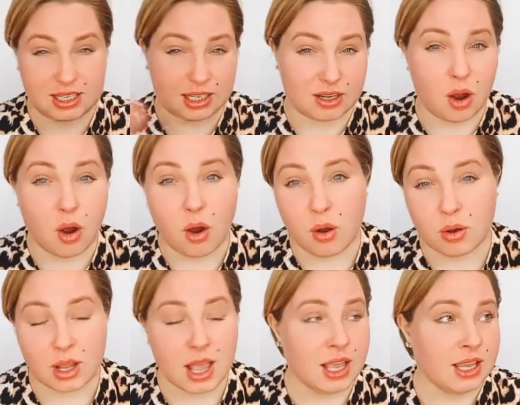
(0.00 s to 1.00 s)
the
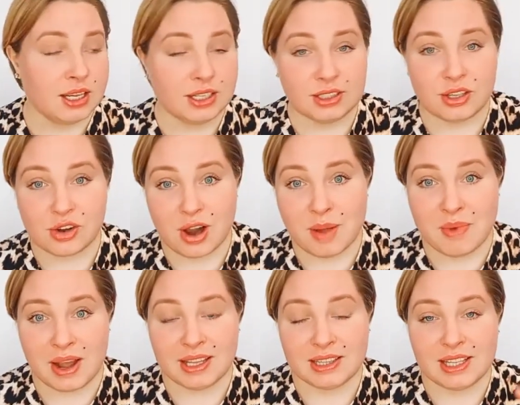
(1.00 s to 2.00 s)
whole
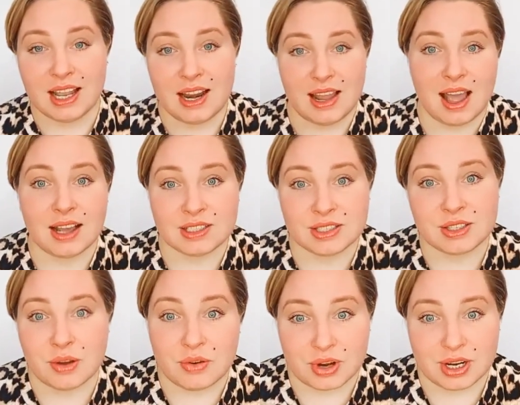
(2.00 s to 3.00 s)
drama and the luck
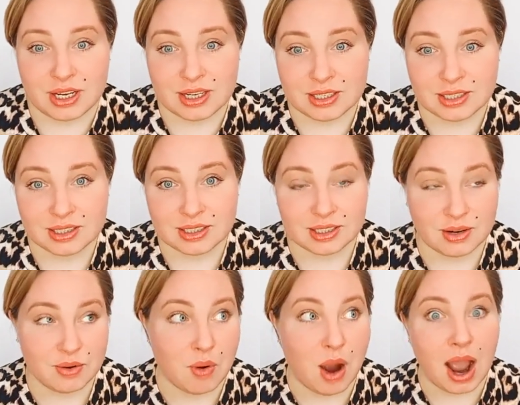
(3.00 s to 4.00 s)
story
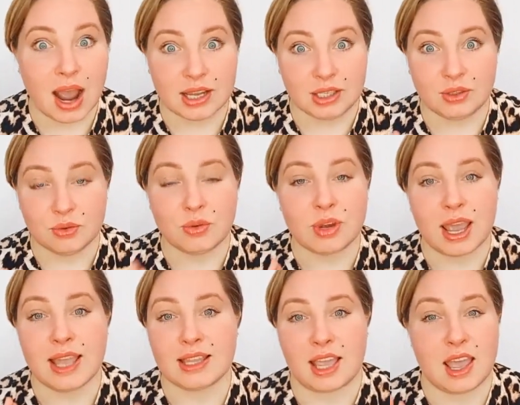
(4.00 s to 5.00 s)
why you
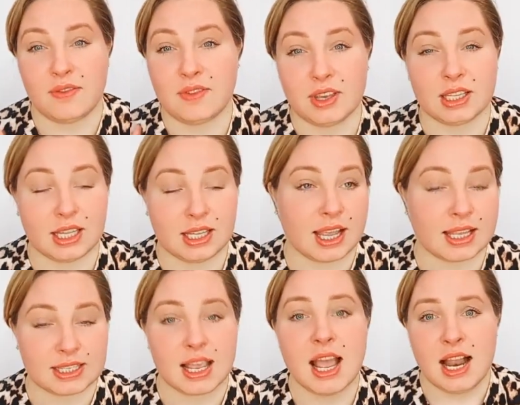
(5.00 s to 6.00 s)
can't have it. It
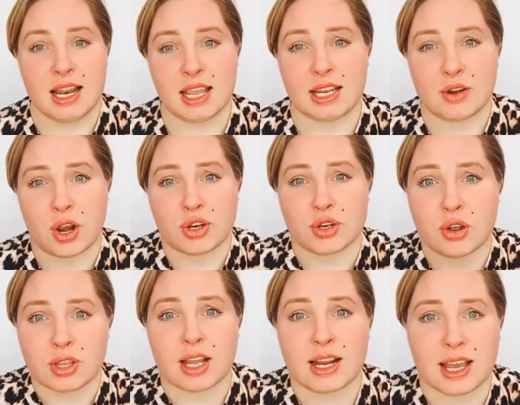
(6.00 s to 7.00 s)
gets like
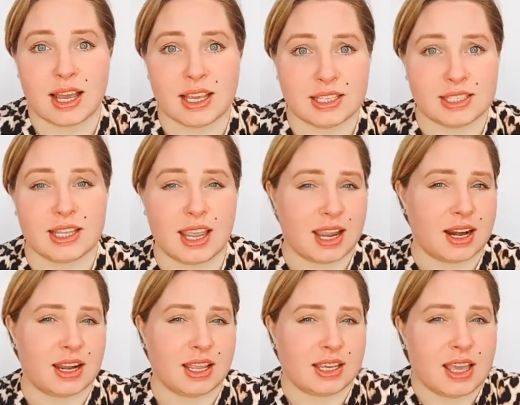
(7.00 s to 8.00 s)
rationalized. They
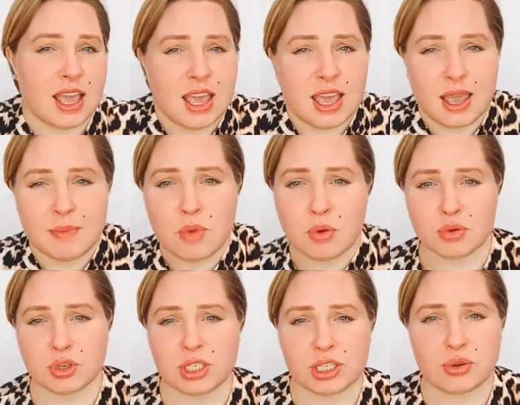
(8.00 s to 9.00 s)
have like
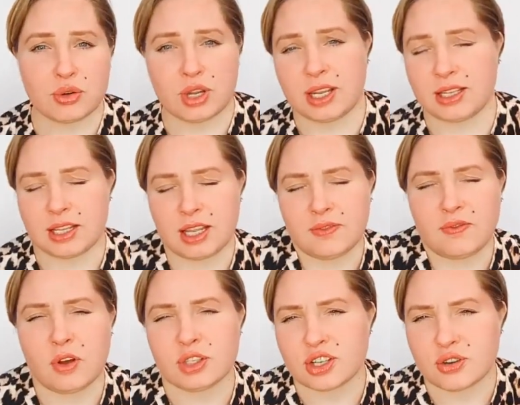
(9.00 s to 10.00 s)
emotions created and
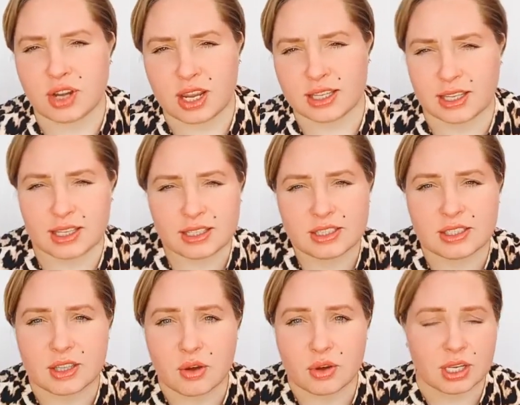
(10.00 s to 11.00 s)
thoughts created and
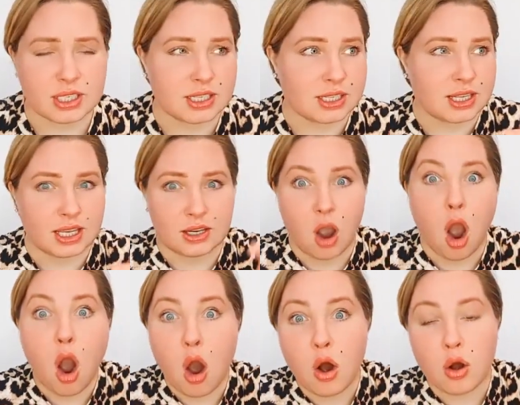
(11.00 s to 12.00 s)
stories and like
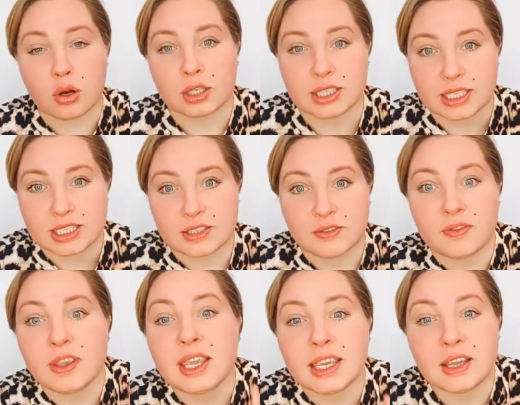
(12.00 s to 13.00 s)
all this
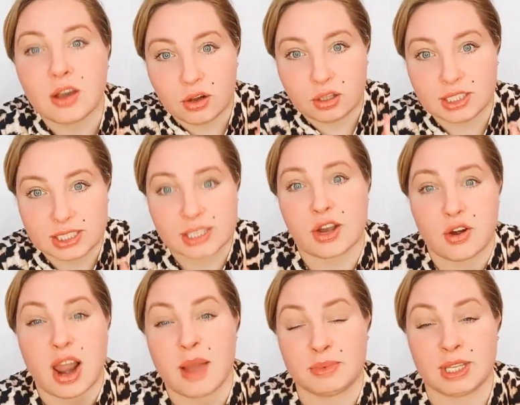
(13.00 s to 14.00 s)
thing, all this
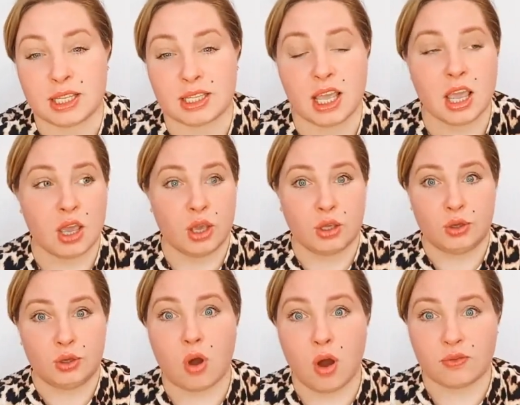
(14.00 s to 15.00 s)
crap that
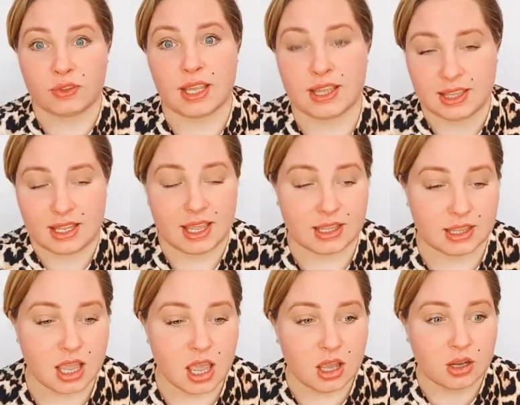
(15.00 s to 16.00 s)
you often
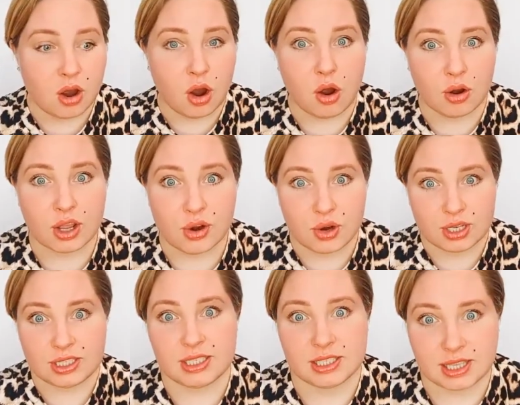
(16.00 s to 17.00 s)
then call
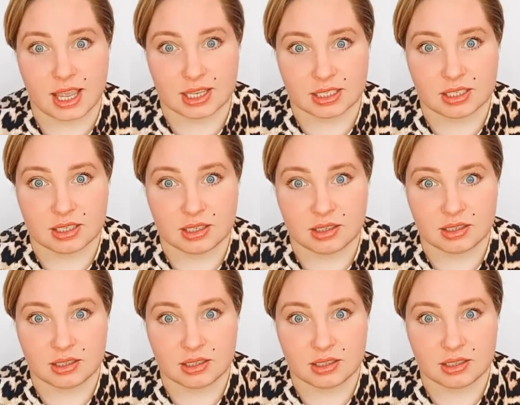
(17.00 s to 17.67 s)
resistance.